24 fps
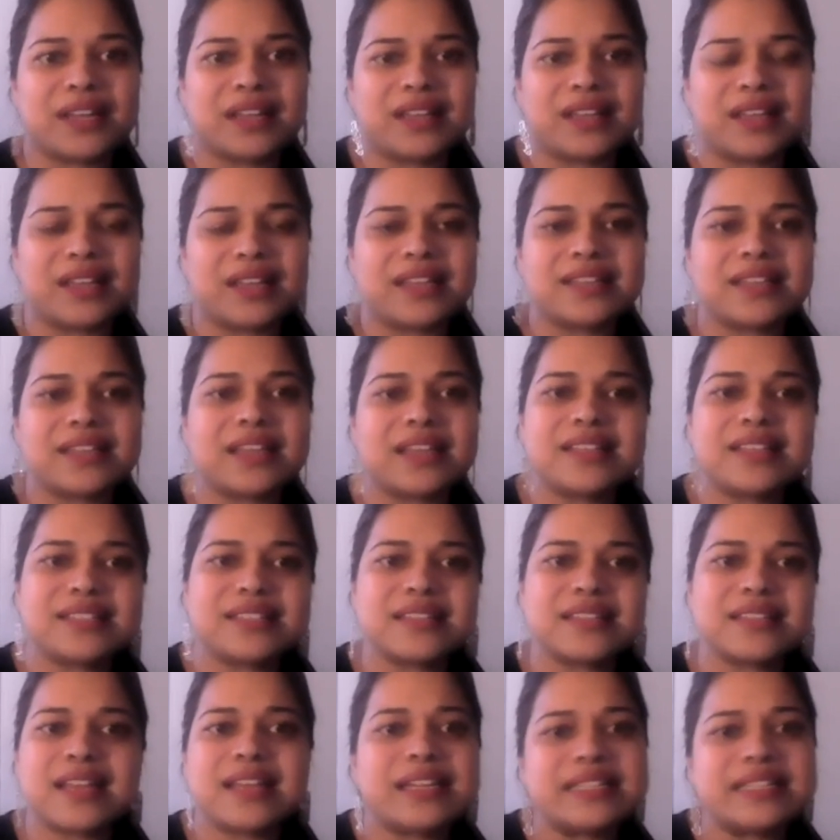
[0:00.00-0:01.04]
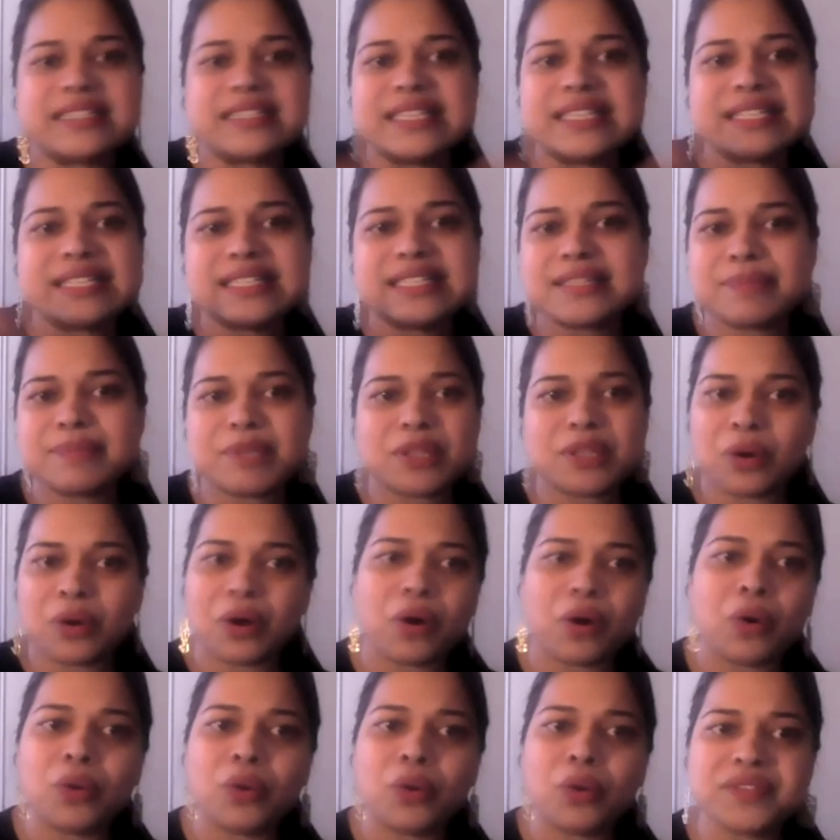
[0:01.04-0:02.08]
It needs to be the
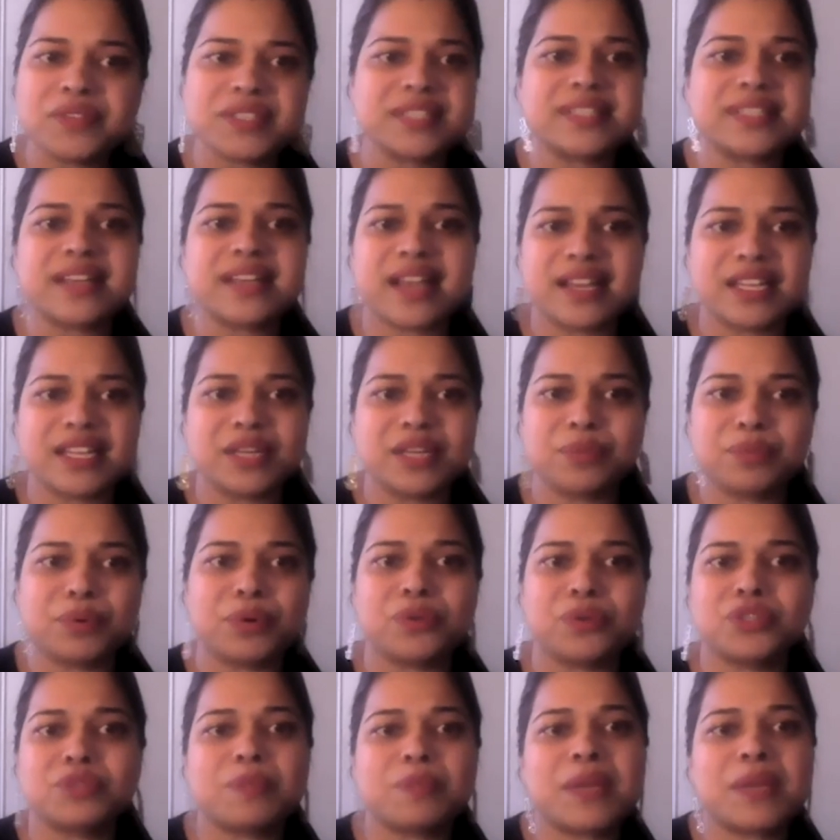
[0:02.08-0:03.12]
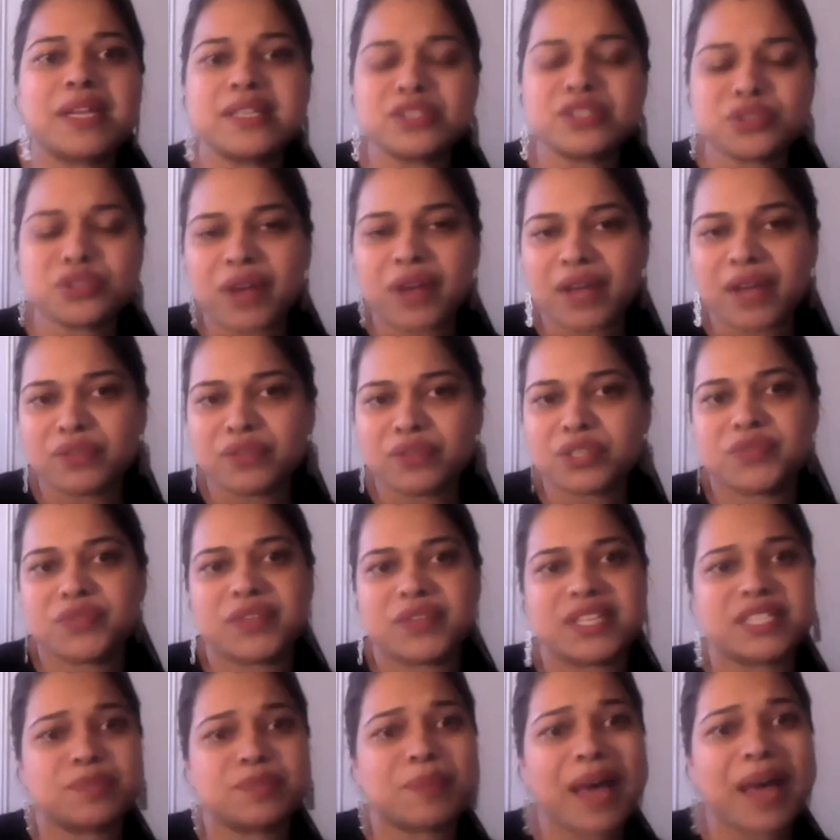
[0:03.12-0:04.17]
whole of society approach. Many survivors
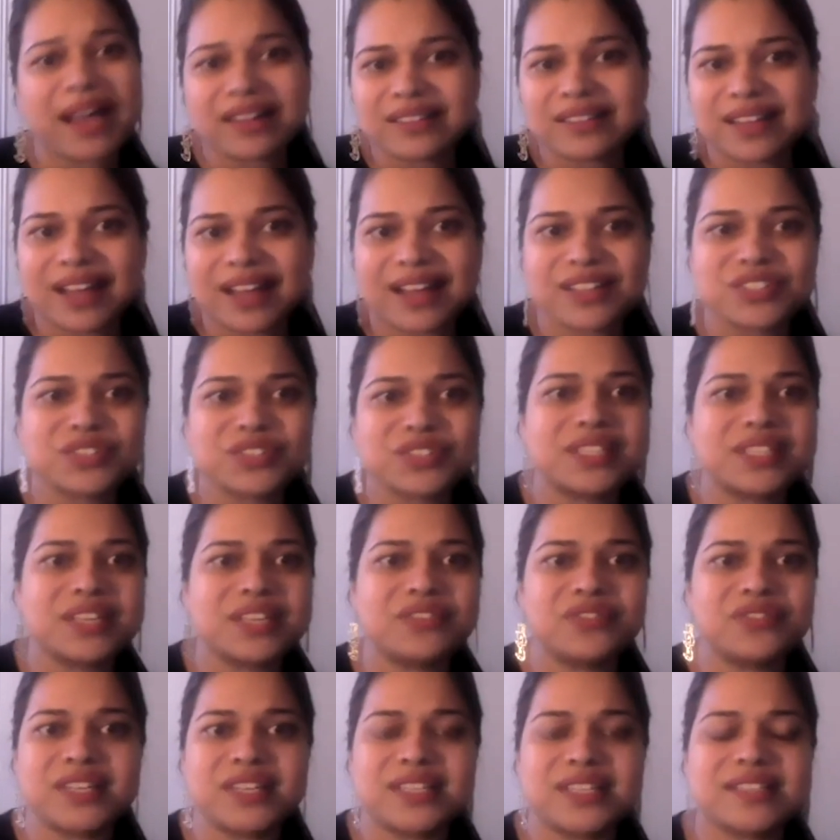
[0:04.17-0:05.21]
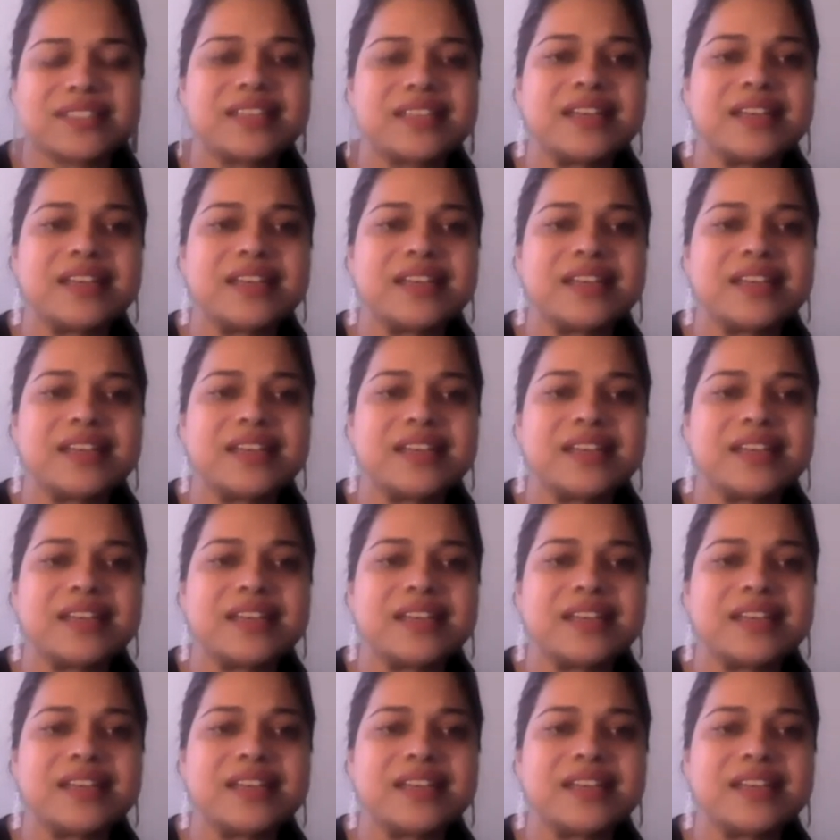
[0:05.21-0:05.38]
face backlash, they face